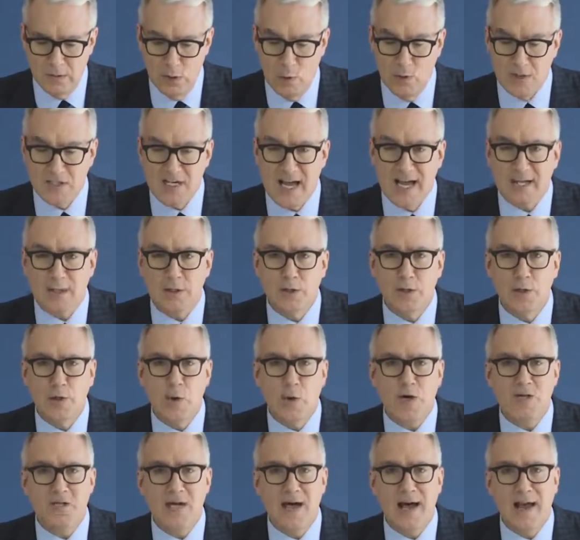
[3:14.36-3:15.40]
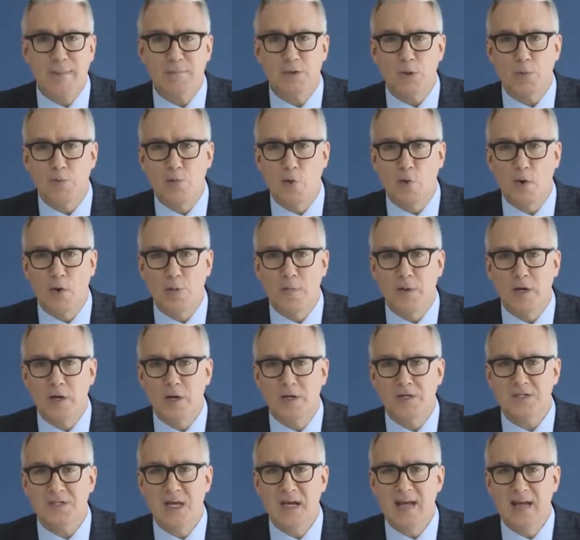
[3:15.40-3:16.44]
who attacked a New York Times reporter
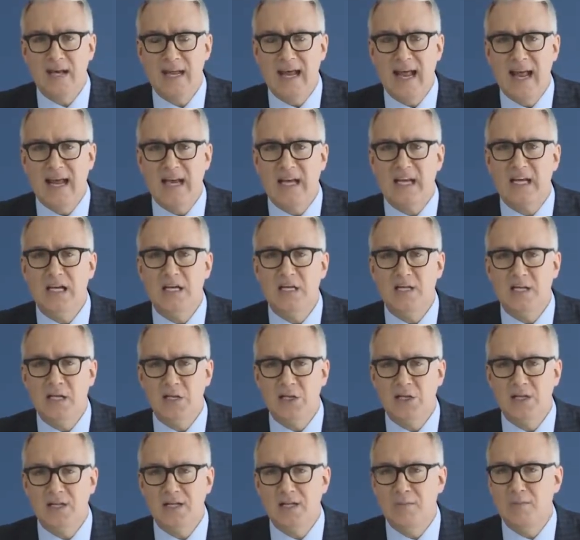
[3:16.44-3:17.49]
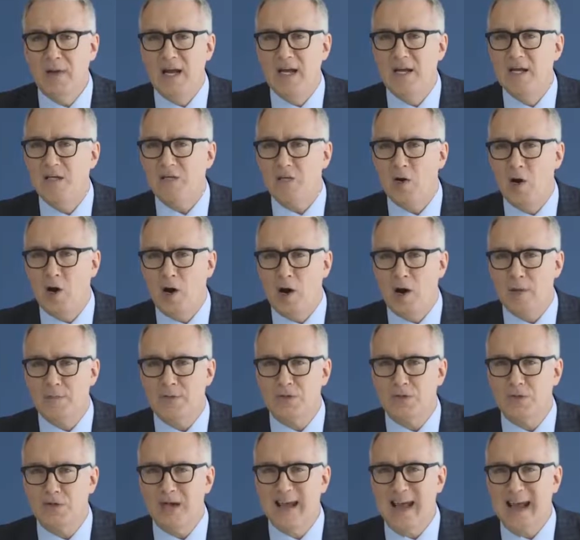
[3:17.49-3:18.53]
because he had a condition that made his
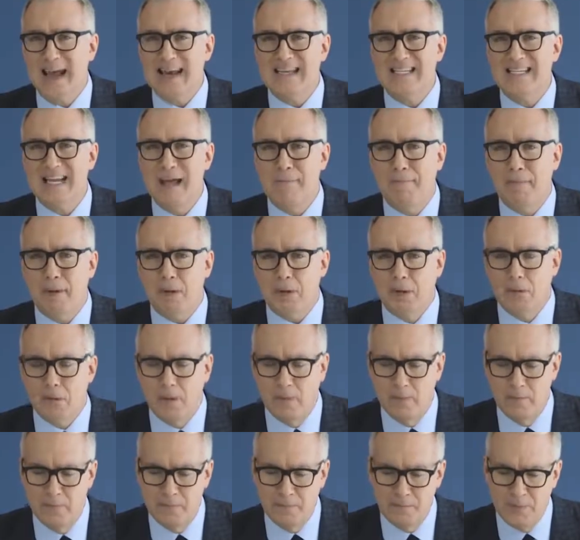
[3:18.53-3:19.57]
arms look atypical,